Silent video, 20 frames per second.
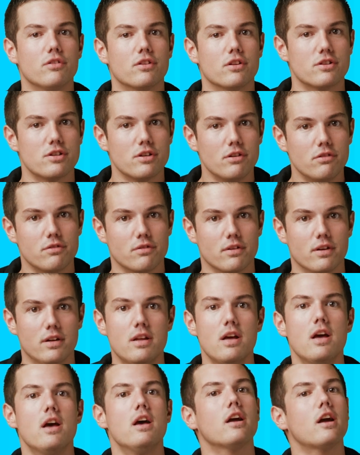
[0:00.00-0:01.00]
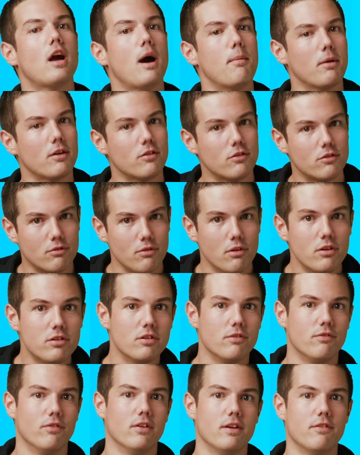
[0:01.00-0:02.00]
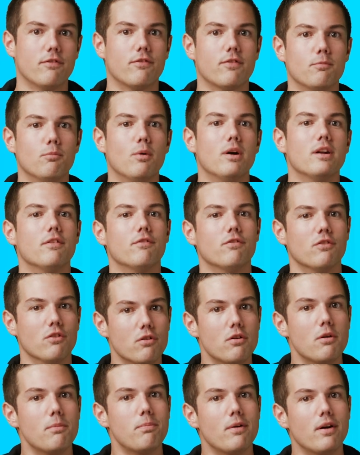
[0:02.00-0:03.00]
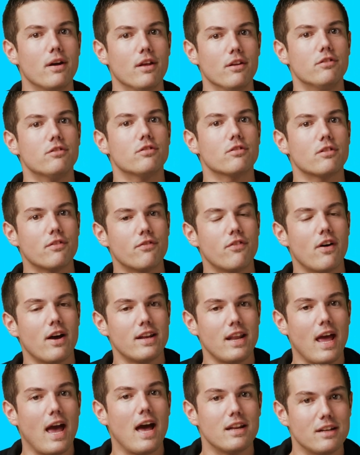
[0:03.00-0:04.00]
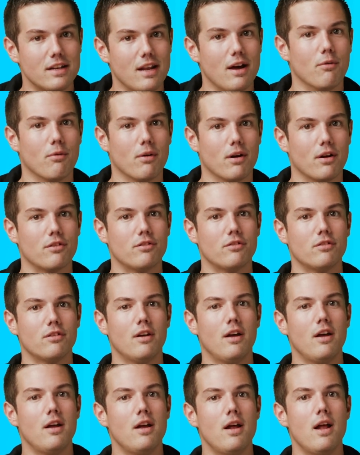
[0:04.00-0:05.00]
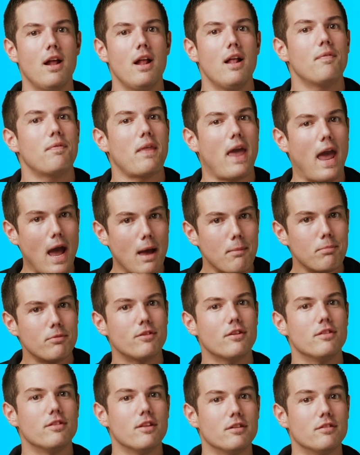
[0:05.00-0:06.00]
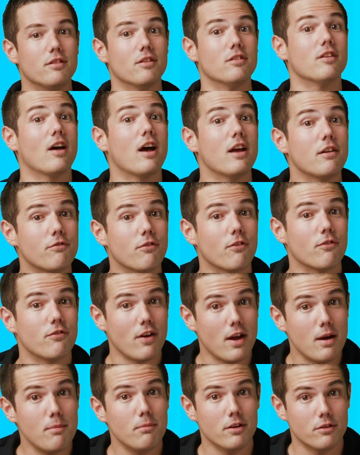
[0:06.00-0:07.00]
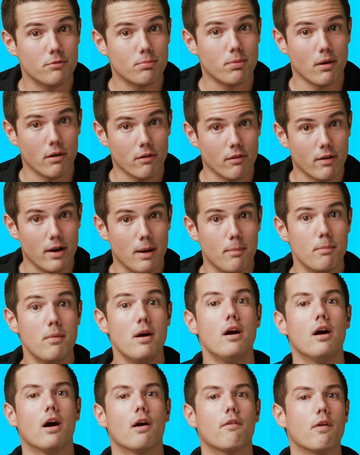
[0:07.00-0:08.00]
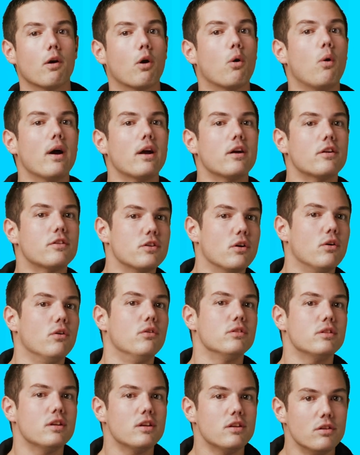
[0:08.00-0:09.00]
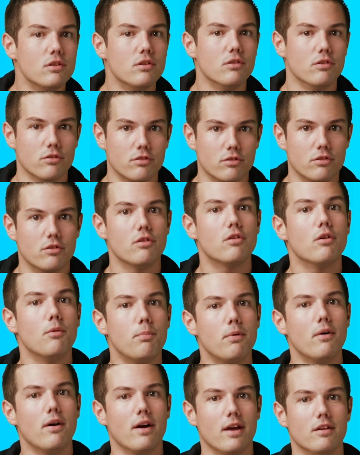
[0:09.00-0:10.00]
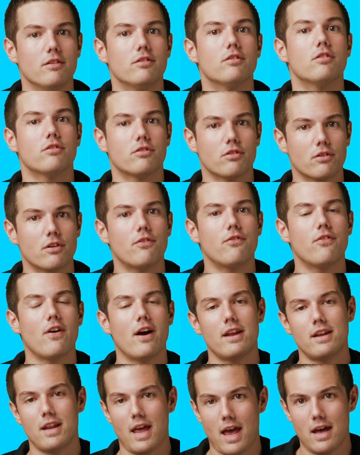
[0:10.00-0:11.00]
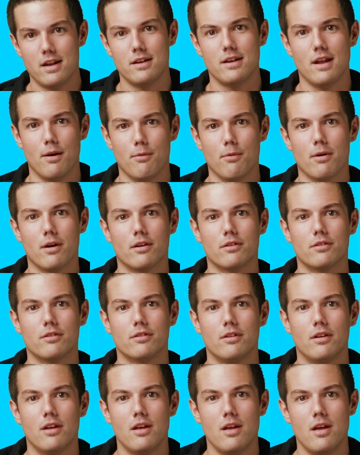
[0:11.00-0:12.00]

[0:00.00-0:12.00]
to children come exclusively from one of Google Play's certified ad networks. Apps in the Design for Families program are required to only use Google Play's certified ad networks.